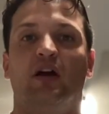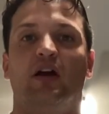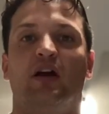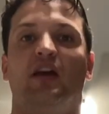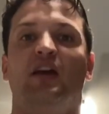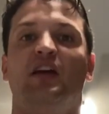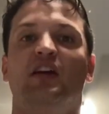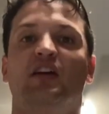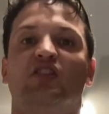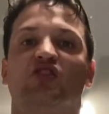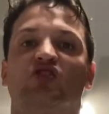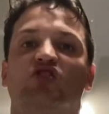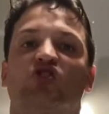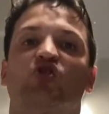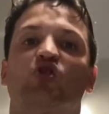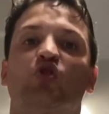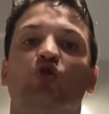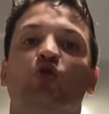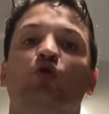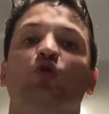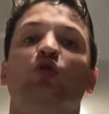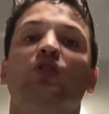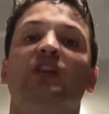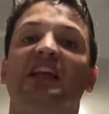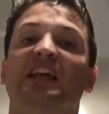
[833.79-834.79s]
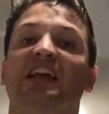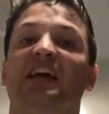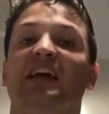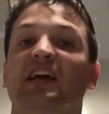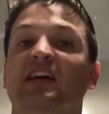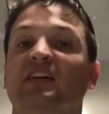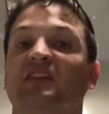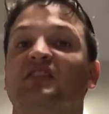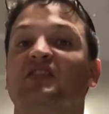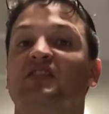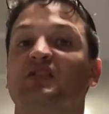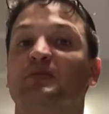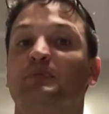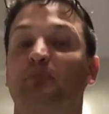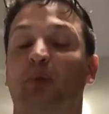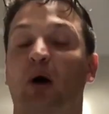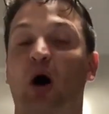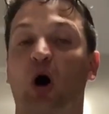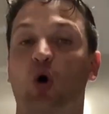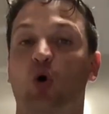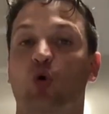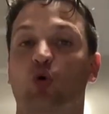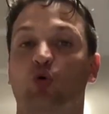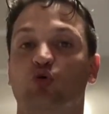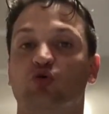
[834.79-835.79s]
He is truly
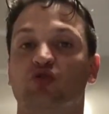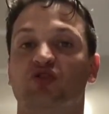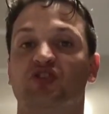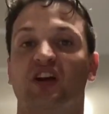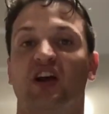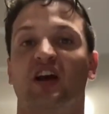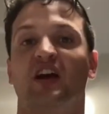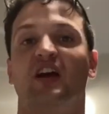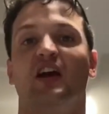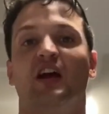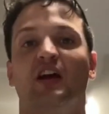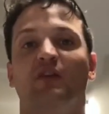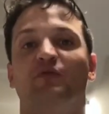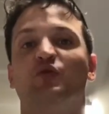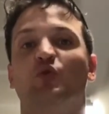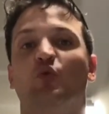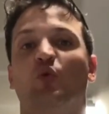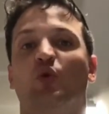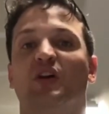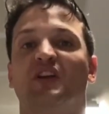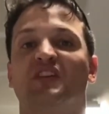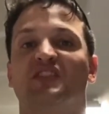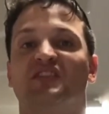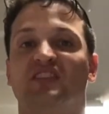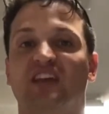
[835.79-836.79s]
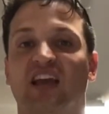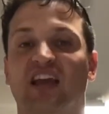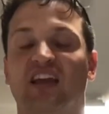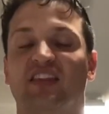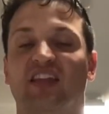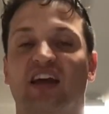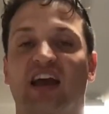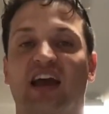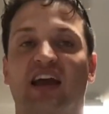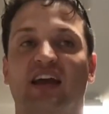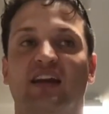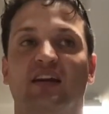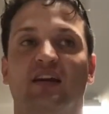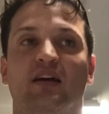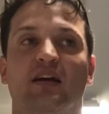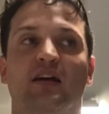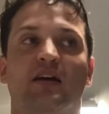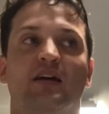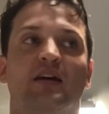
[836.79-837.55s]
exposed, if you want to say that.